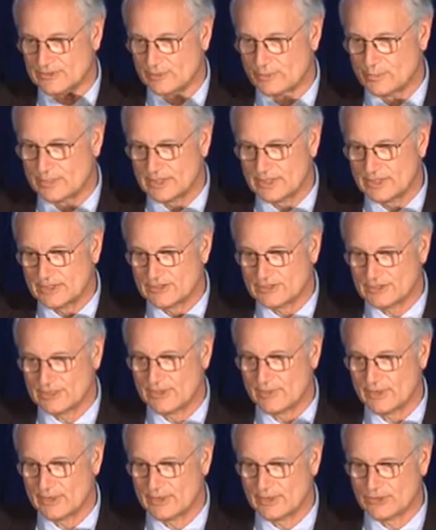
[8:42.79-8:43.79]
the
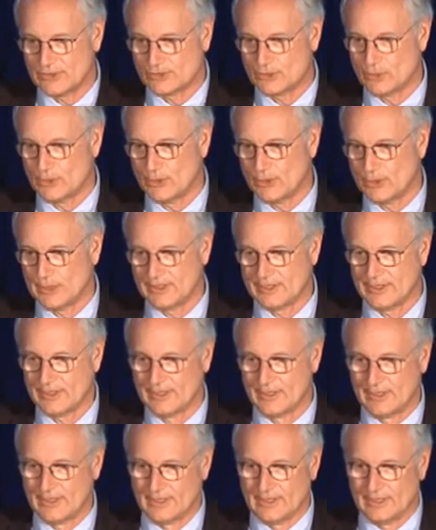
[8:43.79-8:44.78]
BC rate as you know it.
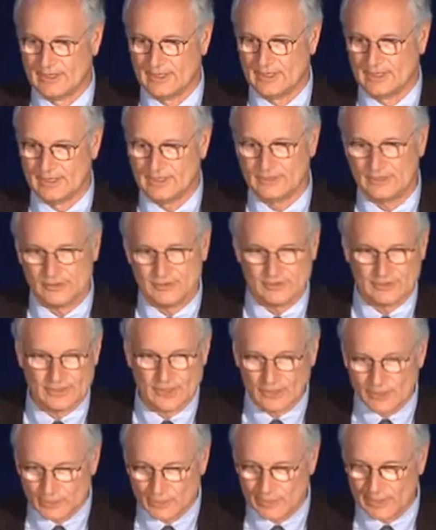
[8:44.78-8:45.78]
And here's the
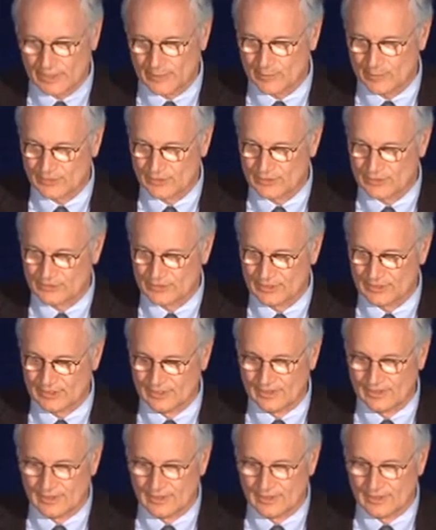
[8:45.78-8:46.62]
other papers.